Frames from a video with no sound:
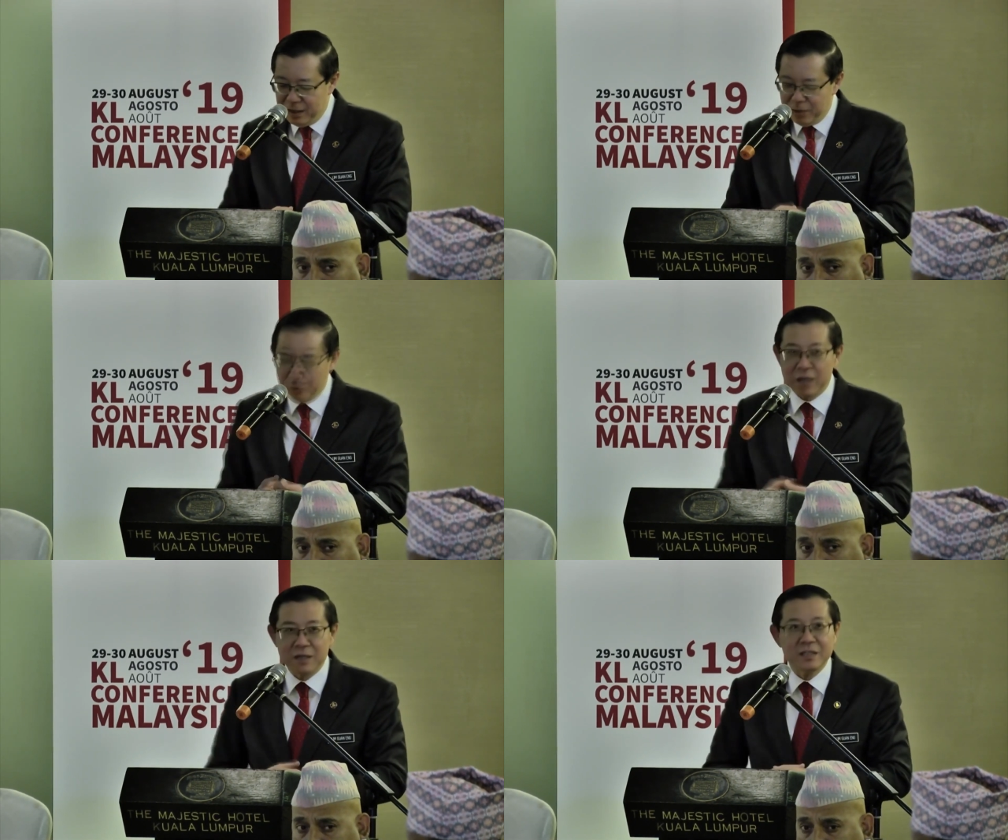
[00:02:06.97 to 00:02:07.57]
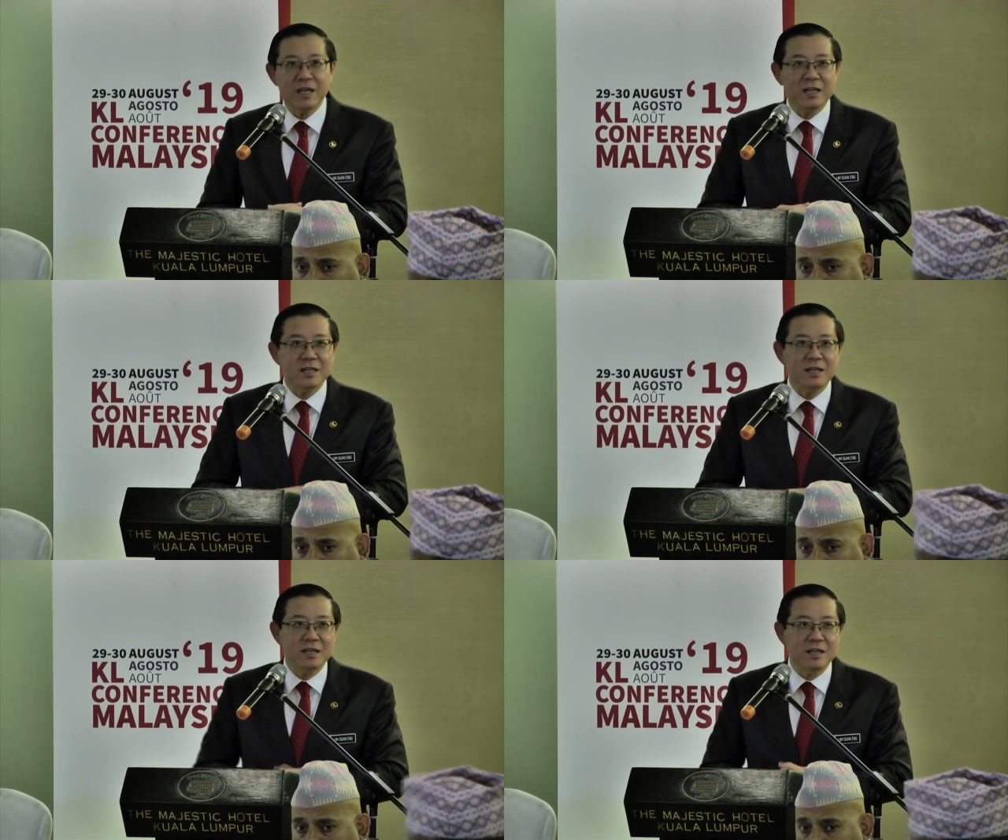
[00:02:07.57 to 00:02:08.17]
we
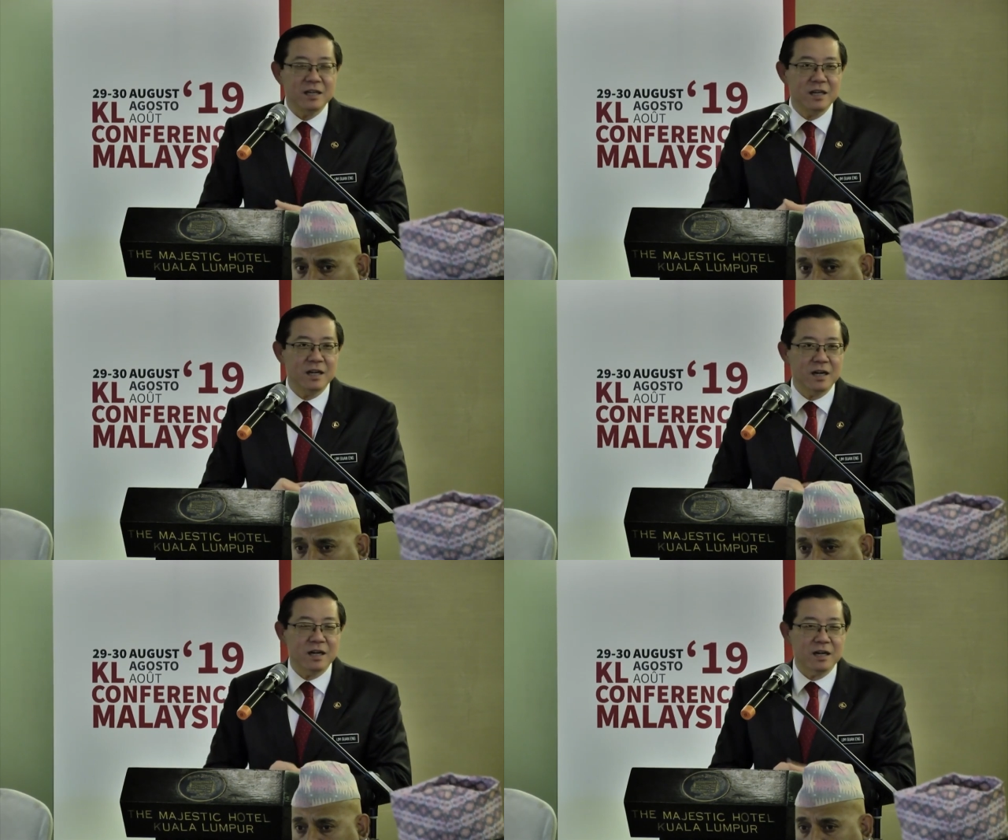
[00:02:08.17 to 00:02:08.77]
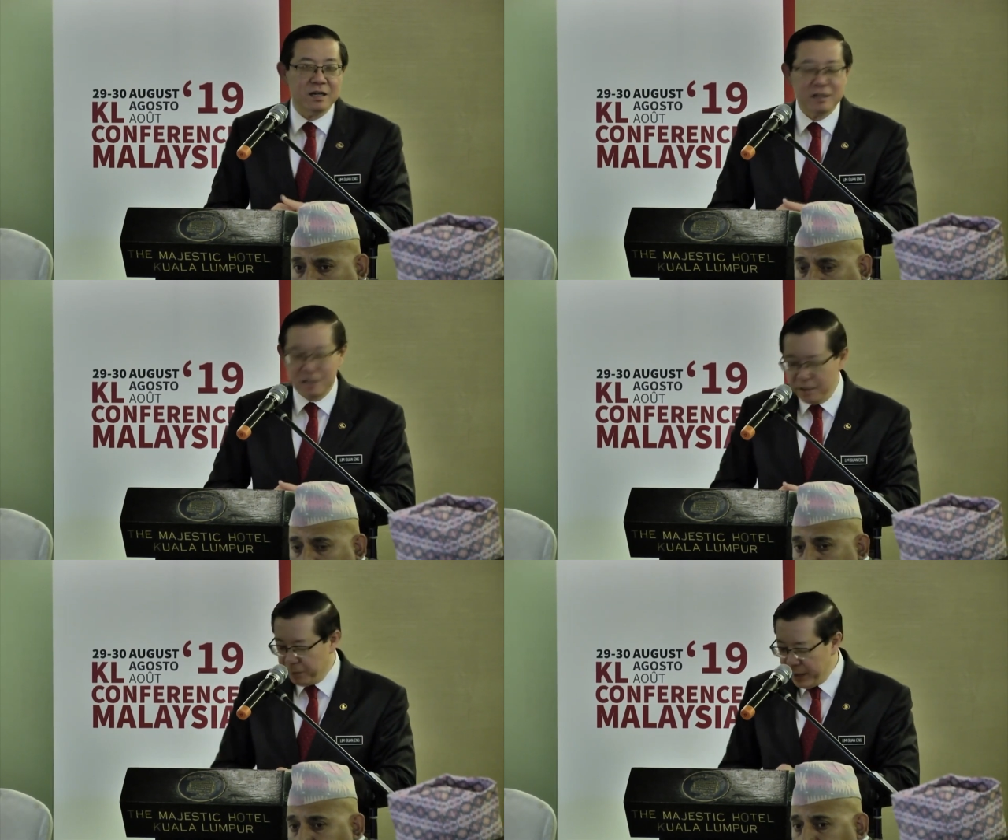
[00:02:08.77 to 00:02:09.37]
understand
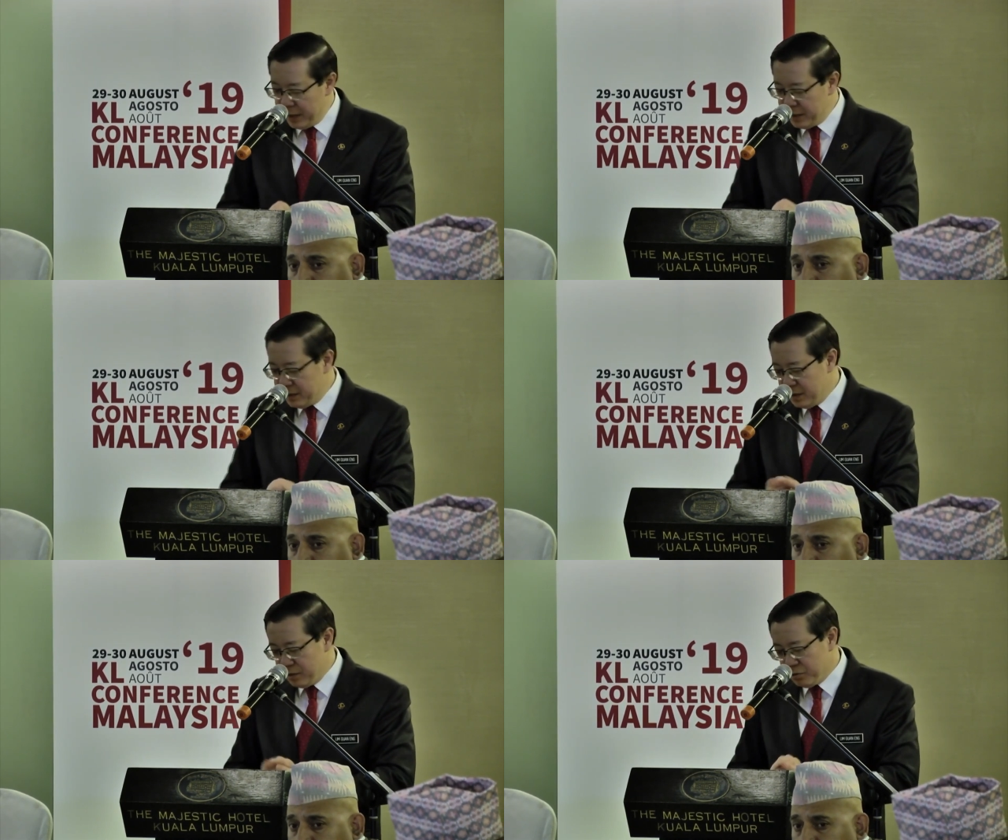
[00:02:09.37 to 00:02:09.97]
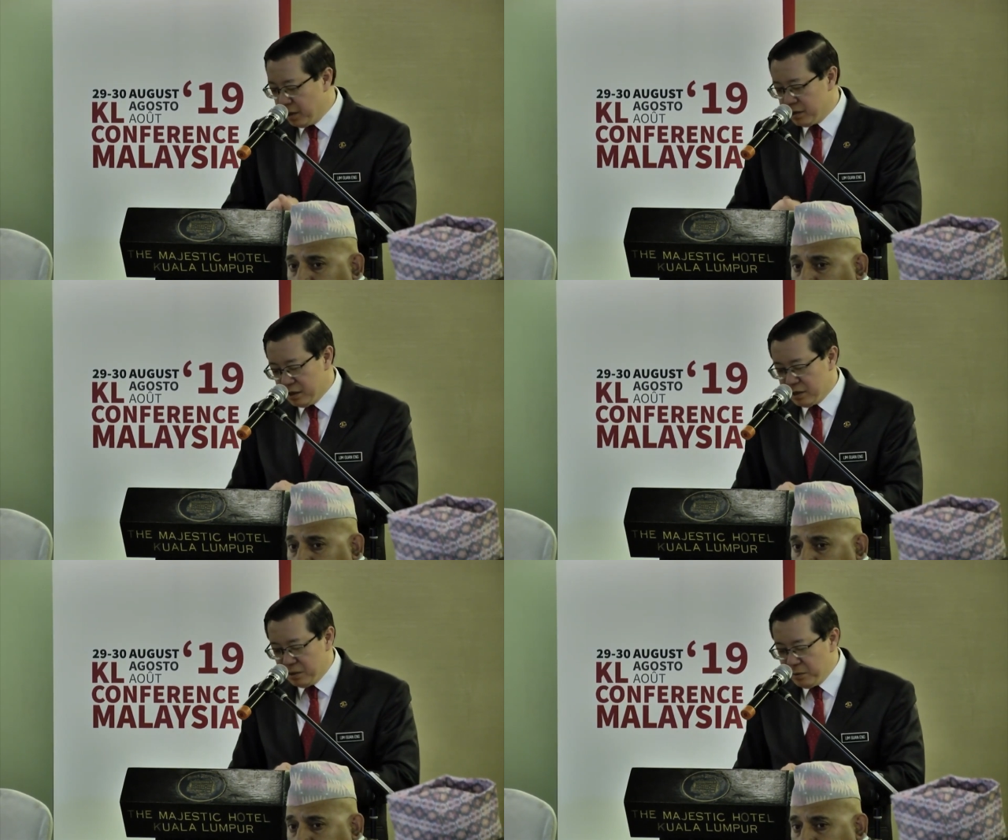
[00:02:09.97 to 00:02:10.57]
the pains, the trials
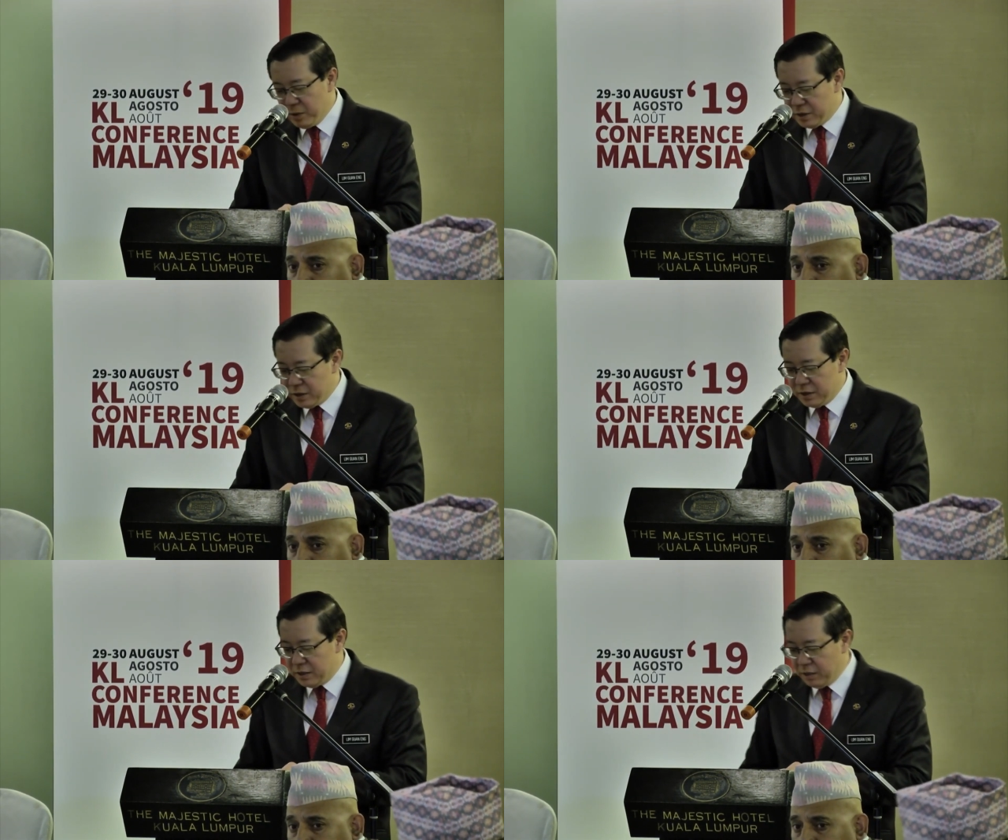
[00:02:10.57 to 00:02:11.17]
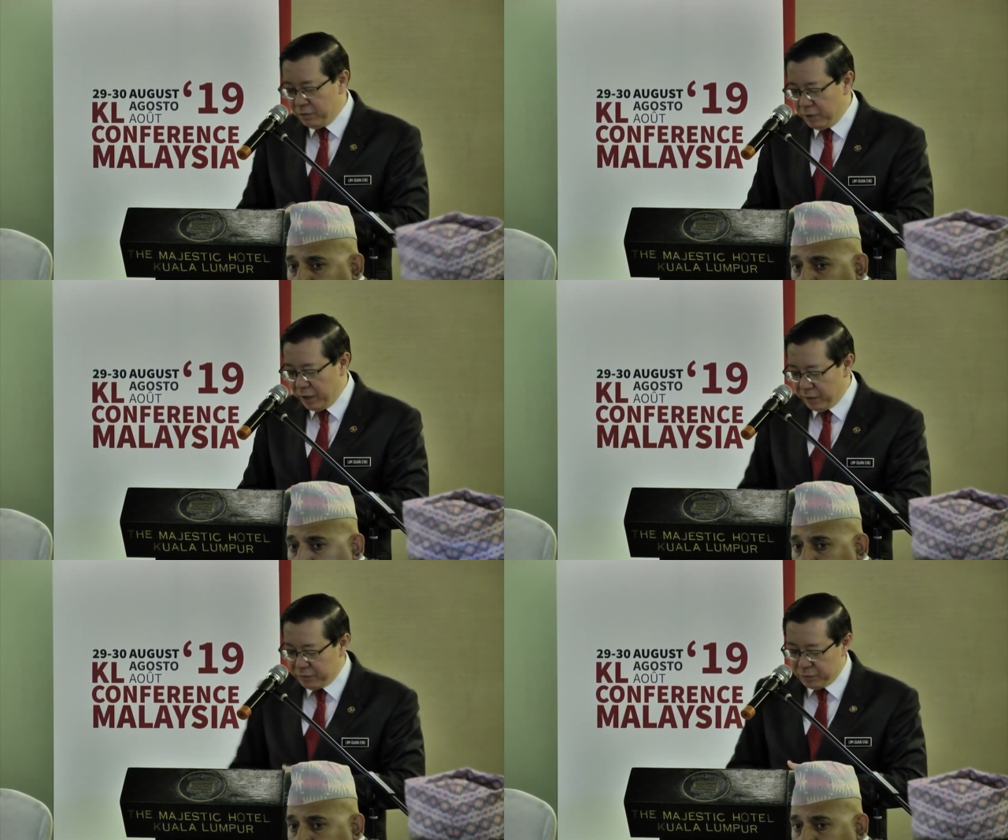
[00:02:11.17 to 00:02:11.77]
and tribulations that we
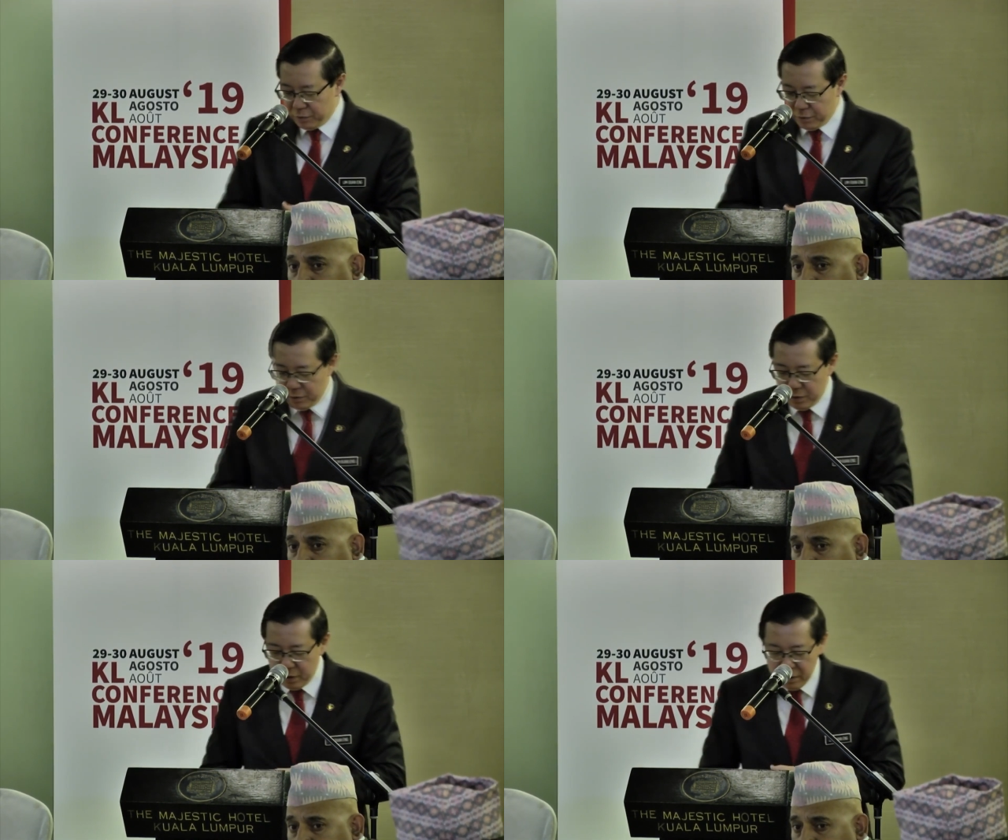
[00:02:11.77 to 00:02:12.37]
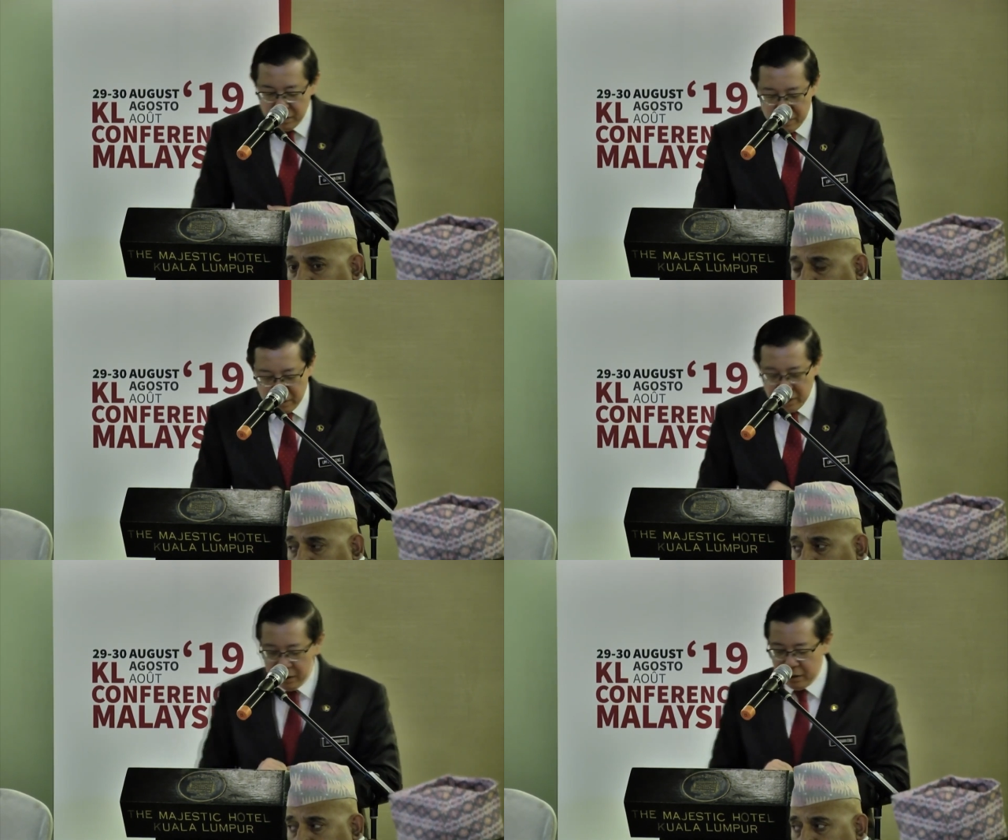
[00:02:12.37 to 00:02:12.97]
have to
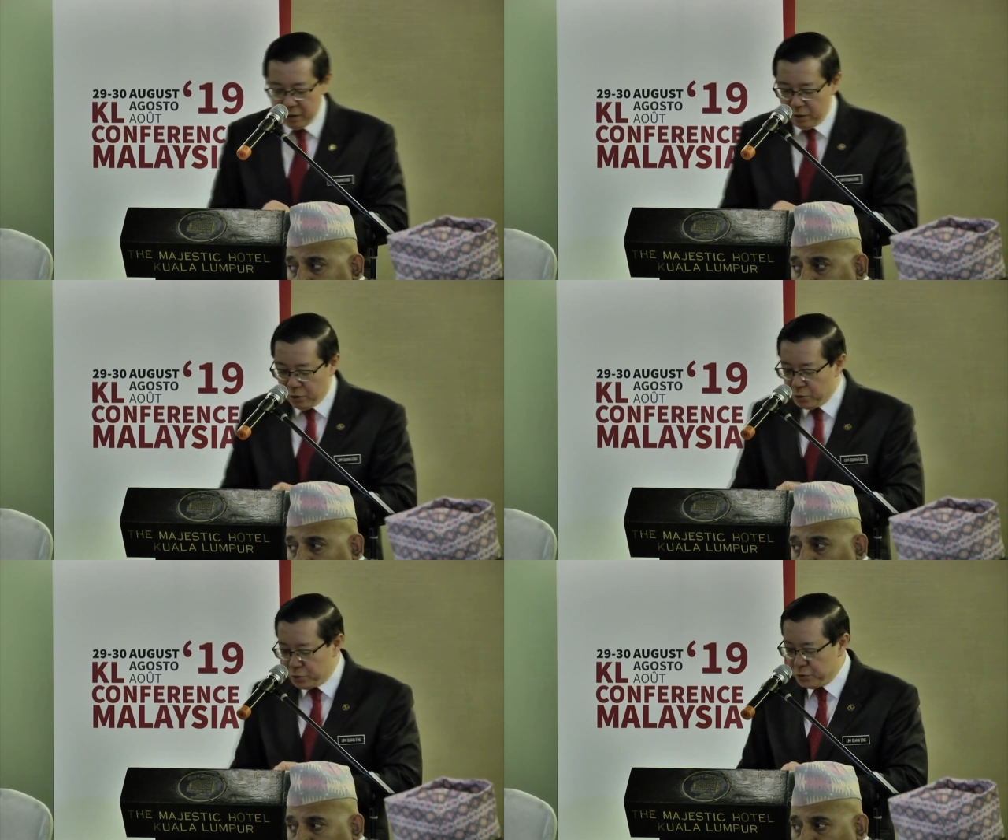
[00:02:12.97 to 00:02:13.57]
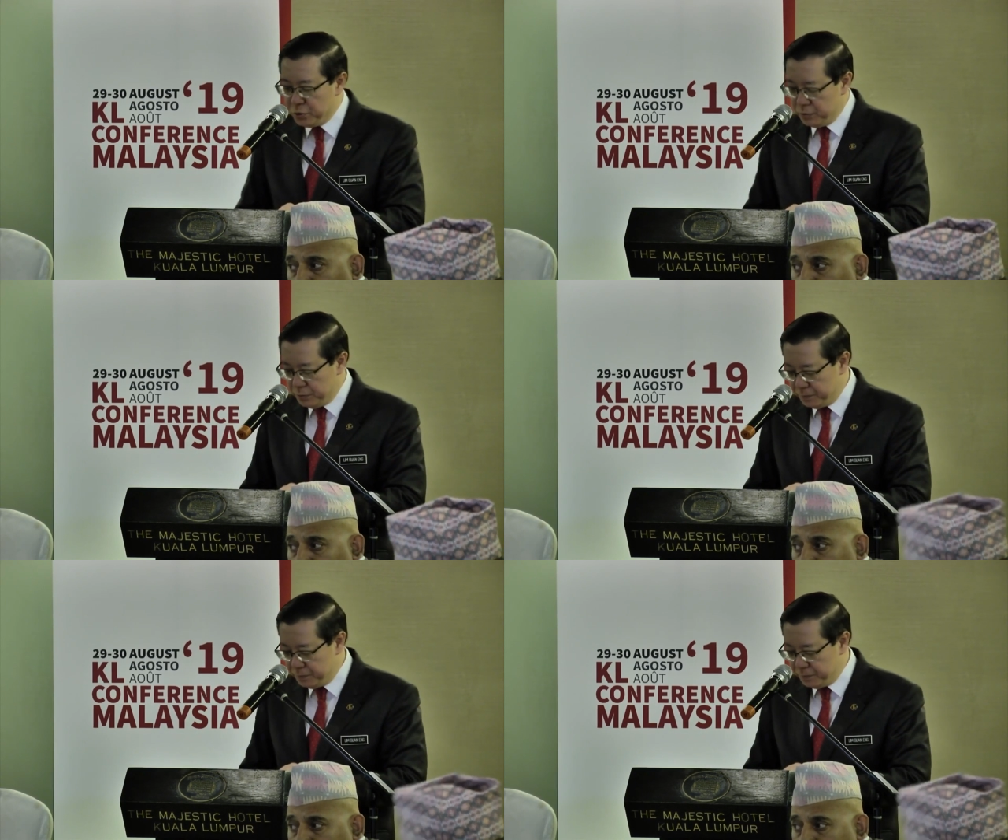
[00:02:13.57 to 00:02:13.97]
go through.